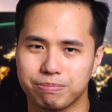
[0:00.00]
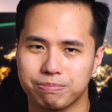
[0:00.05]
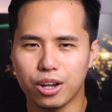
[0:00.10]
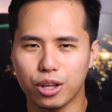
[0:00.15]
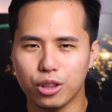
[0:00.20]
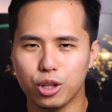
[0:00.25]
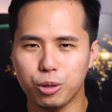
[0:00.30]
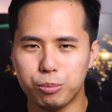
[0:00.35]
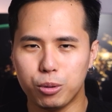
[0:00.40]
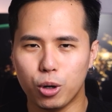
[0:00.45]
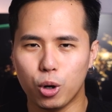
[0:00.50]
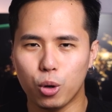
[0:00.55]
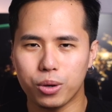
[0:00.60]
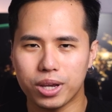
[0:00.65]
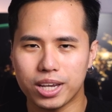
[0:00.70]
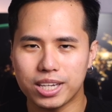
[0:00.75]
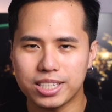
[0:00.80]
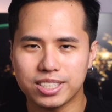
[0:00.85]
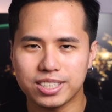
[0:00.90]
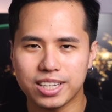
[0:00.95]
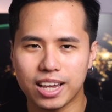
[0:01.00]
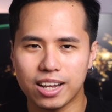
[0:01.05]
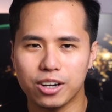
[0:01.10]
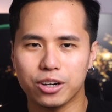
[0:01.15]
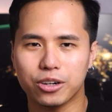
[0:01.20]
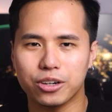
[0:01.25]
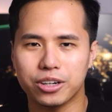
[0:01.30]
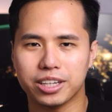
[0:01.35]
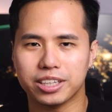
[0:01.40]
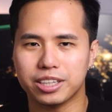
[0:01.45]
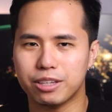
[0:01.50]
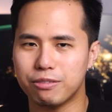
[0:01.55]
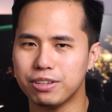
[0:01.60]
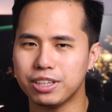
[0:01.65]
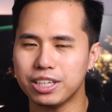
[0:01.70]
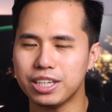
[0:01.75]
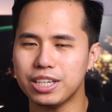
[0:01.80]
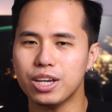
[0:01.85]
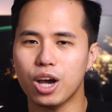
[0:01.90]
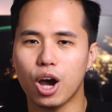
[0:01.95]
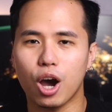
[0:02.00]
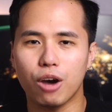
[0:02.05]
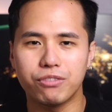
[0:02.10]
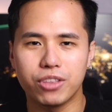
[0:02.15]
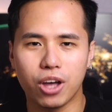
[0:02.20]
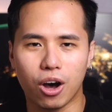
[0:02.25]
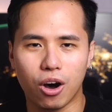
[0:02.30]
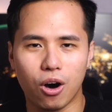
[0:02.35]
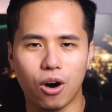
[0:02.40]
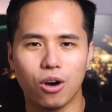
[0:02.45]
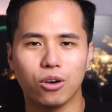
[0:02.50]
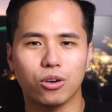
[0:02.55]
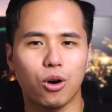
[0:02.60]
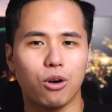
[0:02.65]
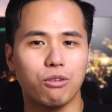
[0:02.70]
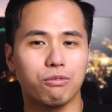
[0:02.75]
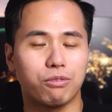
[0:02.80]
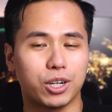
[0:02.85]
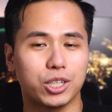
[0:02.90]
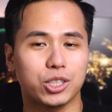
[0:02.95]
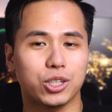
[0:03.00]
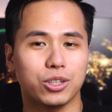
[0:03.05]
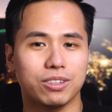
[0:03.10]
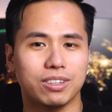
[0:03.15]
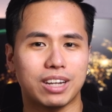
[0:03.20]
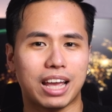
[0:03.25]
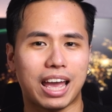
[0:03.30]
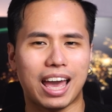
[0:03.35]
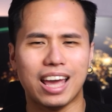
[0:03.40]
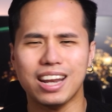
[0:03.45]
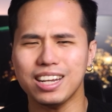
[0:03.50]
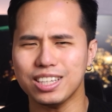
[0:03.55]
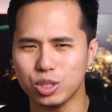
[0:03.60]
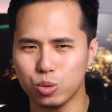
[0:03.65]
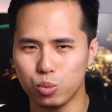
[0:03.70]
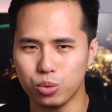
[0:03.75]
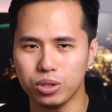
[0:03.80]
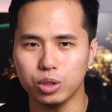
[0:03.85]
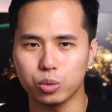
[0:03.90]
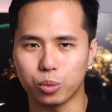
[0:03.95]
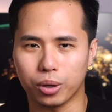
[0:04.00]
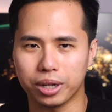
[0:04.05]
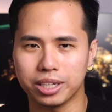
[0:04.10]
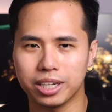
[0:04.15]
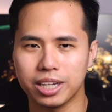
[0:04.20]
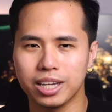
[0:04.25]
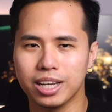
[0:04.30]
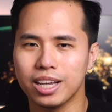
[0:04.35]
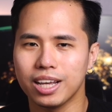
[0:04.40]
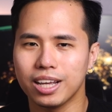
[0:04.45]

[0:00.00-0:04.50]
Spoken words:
Another pro is cellular connectivity of the Hong Kong version, and it's a weird one.